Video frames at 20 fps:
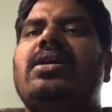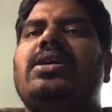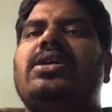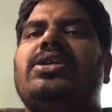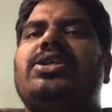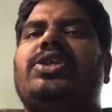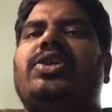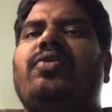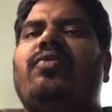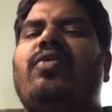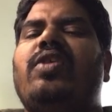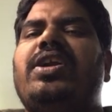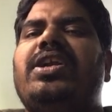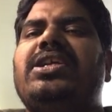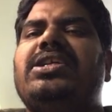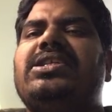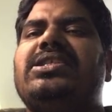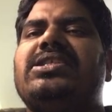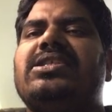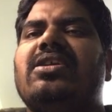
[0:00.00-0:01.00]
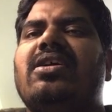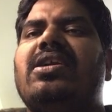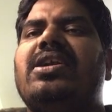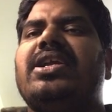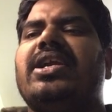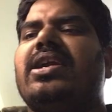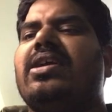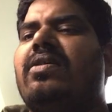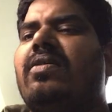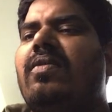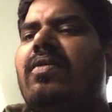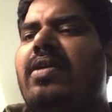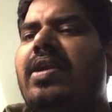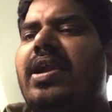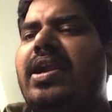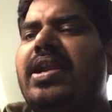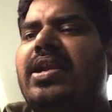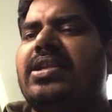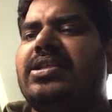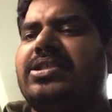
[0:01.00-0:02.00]
So what is not
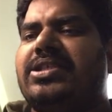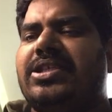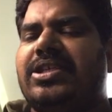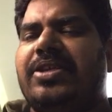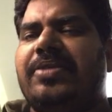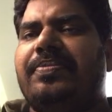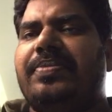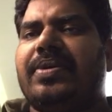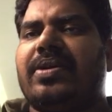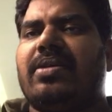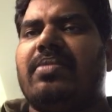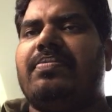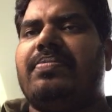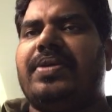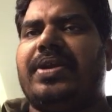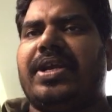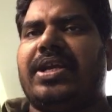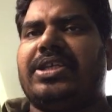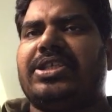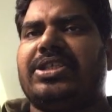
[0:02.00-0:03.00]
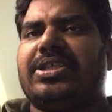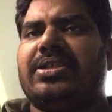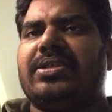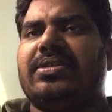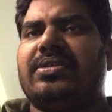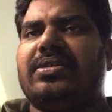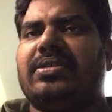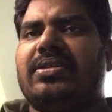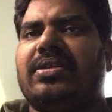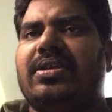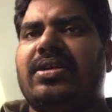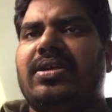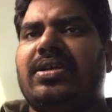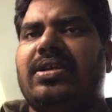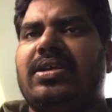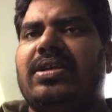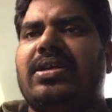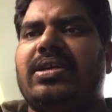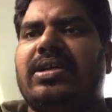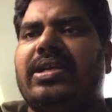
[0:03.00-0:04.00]
included in GDP computation,
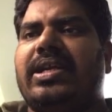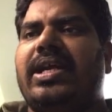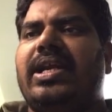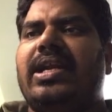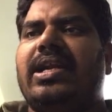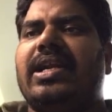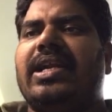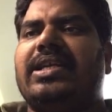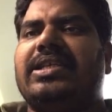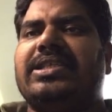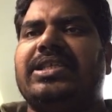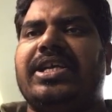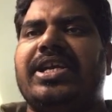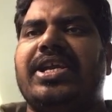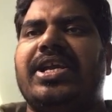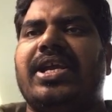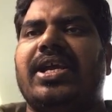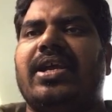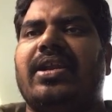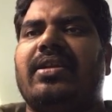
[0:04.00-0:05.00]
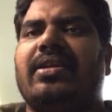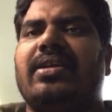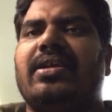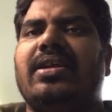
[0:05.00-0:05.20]
right? Let's see here.